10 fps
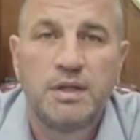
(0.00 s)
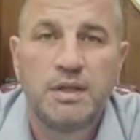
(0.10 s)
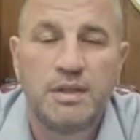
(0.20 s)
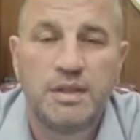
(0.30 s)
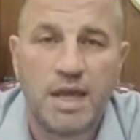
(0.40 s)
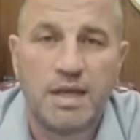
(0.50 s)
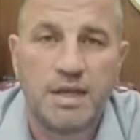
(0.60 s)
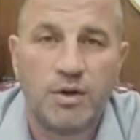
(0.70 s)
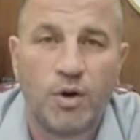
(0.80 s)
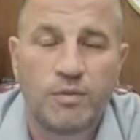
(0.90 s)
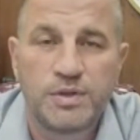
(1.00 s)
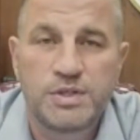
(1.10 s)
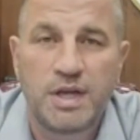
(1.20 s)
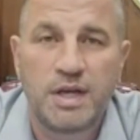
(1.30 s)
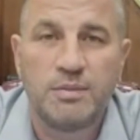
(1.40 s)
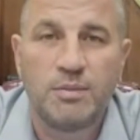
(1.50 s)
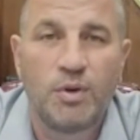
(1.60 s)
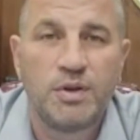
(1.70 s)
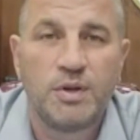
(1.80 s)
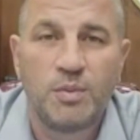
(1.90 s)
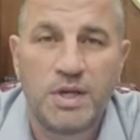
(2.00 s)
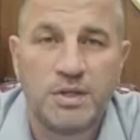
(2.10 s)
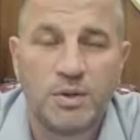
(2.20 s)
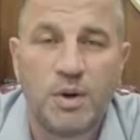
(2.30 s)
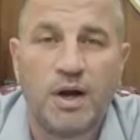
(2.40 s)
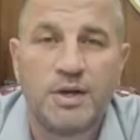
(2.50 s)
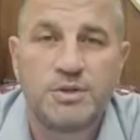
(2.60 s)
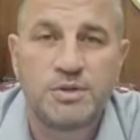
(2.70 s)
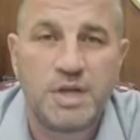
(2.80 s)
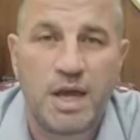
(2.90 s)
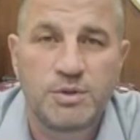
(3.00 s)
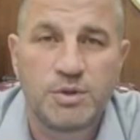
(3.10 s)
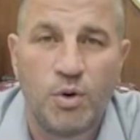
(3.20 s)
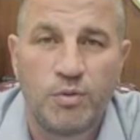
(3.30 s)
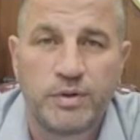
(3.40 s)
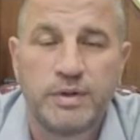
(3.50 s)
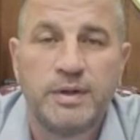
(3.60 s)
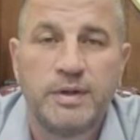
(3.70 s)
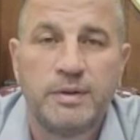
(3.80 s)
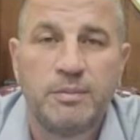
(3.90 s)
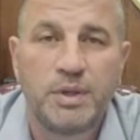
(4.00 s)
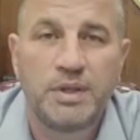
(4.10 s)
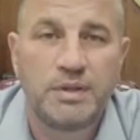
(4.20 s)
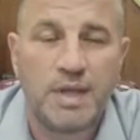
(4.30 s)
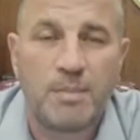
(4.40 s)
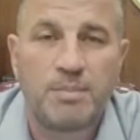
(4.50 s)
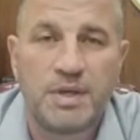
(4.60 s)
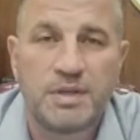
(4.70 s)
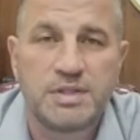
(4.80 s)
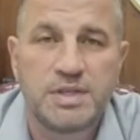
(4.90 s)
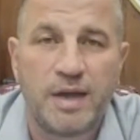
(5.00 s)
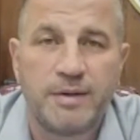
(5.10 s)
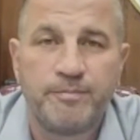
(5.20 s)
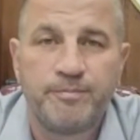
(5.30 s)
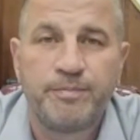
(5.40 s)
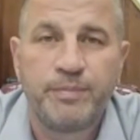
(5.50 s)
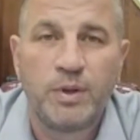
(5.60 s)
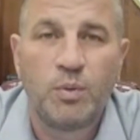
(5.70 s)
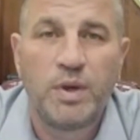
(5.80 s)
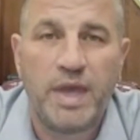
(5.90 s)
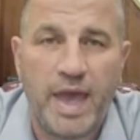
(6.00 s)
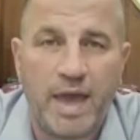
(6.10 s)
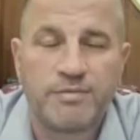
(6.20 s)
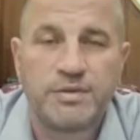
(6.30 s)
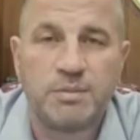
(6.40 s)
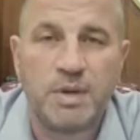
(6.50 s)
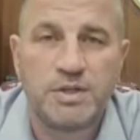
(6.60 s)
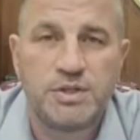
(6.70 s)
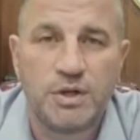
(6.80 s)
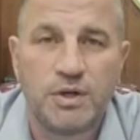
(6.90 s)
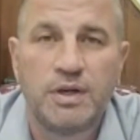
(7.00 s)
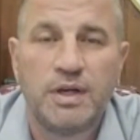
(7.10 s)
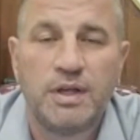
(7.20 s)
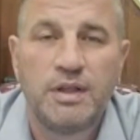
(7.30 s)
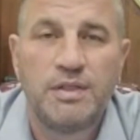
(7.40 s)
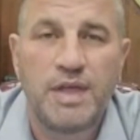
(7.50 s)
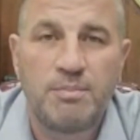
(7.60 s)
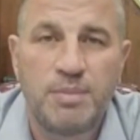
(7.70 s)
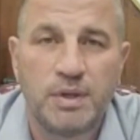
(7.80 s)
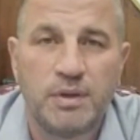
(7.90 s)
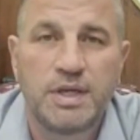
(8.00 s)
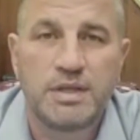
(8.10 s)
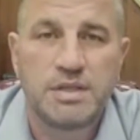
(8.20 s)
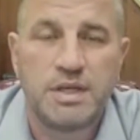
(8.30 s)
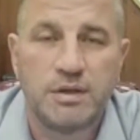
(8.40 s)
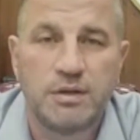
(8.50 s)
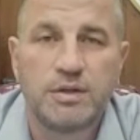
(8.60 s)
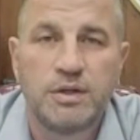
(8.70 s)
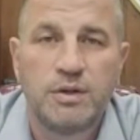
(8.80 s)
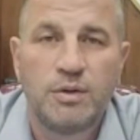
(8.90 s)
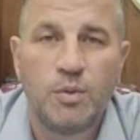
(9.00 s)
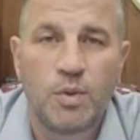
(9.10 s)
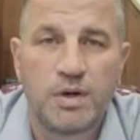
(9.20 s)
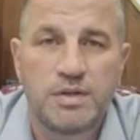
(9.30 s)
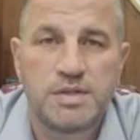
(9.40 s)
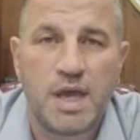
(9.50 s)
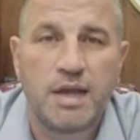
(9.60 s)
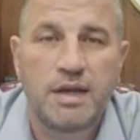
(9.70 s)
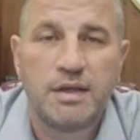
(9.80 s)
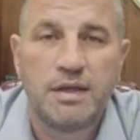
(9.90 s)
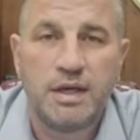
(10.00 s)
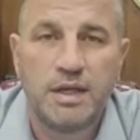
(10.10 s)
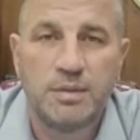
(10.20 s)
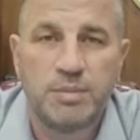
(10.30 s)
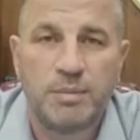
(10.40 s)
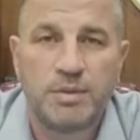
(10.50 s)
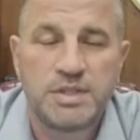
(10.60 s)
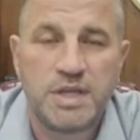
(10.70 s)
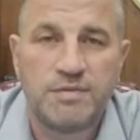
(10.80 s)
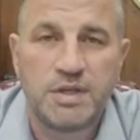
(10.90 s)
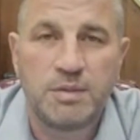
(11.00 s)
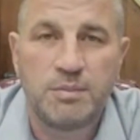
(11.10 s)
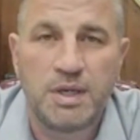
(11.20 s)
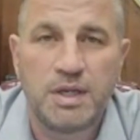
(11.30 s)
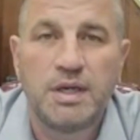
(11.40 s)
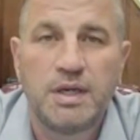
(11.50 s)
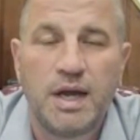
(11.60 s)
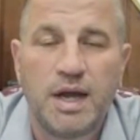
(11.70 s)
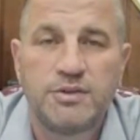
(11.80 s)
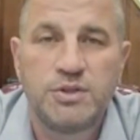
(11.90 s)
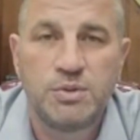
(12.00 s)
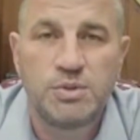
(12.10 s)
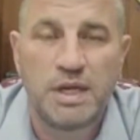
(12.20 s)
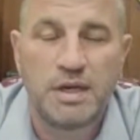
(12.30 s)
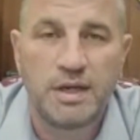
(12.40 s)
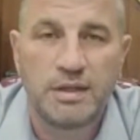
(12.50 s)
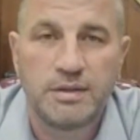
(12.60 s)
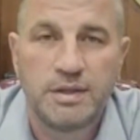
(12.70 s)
They need oversight more than we do 100 times over. But that being said, we have to make sure that bill gets killed where it's at in the Public Safety Committee on Tuesday night.